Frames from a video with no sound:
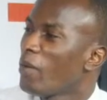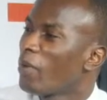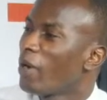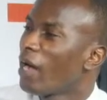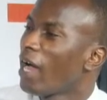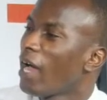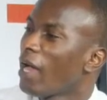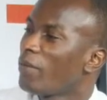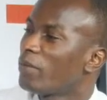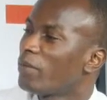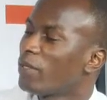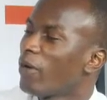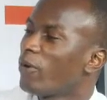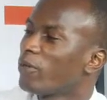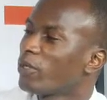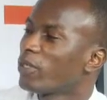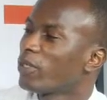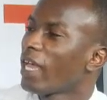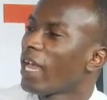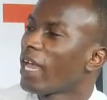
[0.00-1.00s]
perhaps
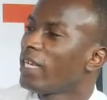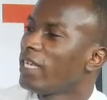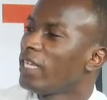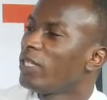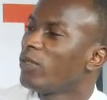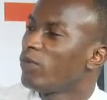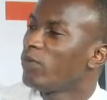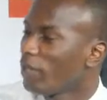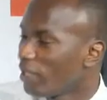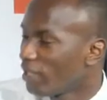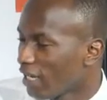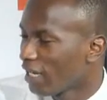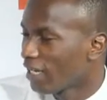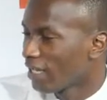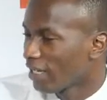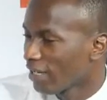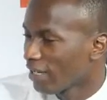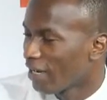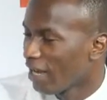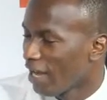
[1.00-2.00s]
our societies will take
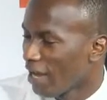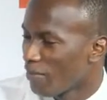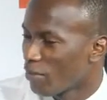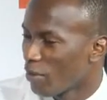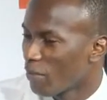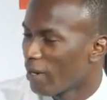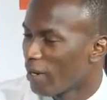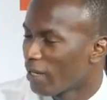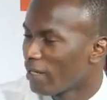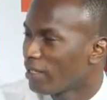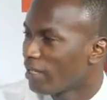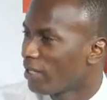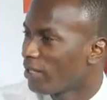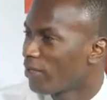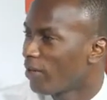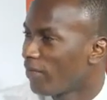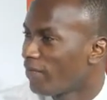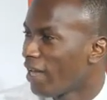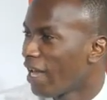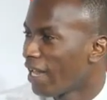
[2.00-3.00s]
a proper
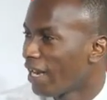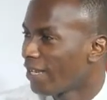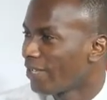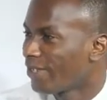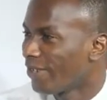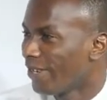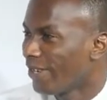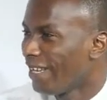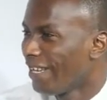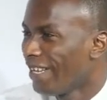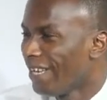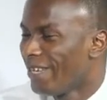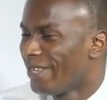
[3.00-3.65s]
sense of direction.